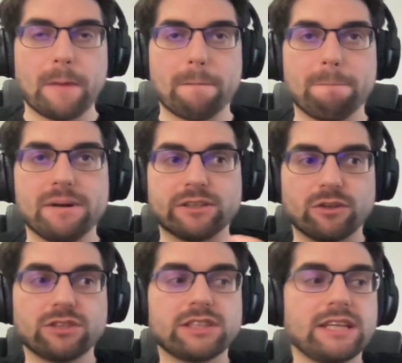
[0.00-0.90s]
but
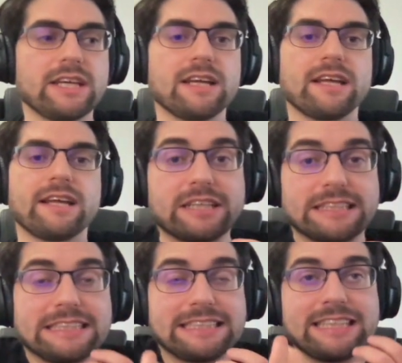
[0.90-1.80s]
honestly, it
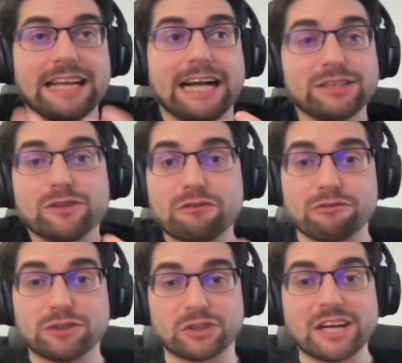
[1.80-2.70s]
still has all the
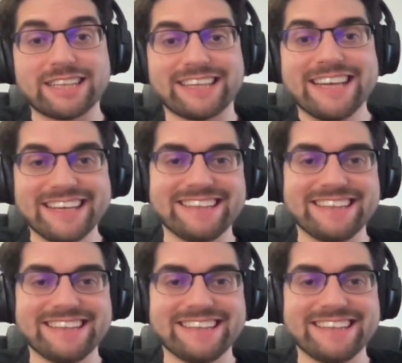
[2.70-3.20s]
functionality